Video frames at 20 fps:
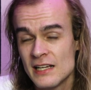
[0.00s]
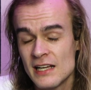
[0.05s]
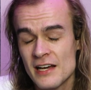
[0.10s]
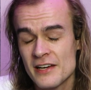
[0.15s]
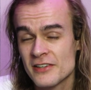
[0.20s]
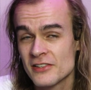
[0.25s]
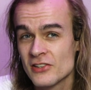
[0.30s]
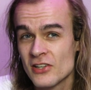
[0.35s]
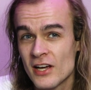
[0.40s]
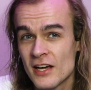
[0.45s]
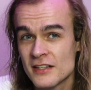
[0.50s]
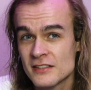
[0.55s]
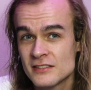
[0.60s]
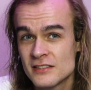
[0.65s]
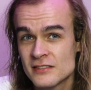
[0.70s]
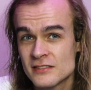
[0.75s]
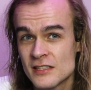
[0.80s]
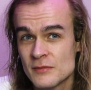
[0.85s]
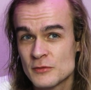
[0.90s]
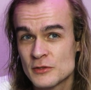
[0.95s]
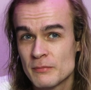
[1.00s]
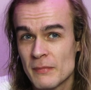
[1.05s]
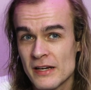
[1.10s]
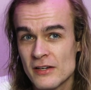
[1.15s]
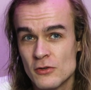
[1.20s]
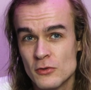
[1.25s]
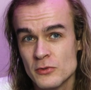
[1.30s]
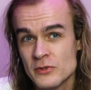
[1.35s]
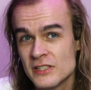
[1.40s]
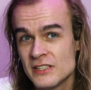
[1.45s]
and a lot of systems
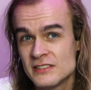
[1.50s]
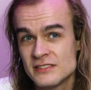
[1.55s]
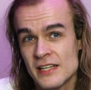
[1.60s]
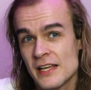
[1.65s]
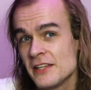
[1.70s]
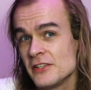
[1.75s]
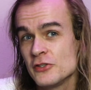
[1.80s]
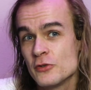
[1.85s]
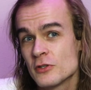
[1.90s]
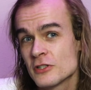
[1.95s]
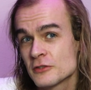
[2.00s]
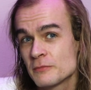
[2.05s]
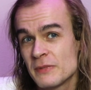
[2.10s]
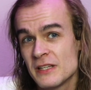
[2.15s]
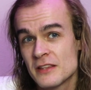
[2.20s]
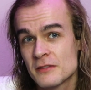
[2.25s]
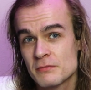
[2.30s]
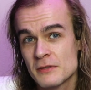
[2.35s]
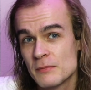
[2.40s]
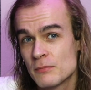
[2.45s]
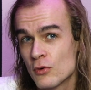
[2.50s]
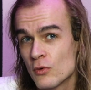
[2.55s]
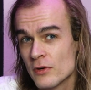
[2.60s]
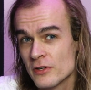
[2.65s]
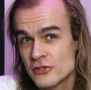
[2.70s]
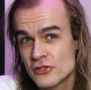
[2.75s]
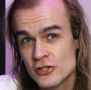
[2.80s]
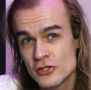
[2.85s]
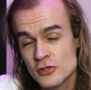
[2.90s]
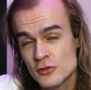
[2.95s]
might only say USB
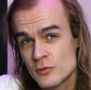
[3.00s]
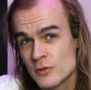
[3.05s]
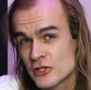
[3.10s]
3.2,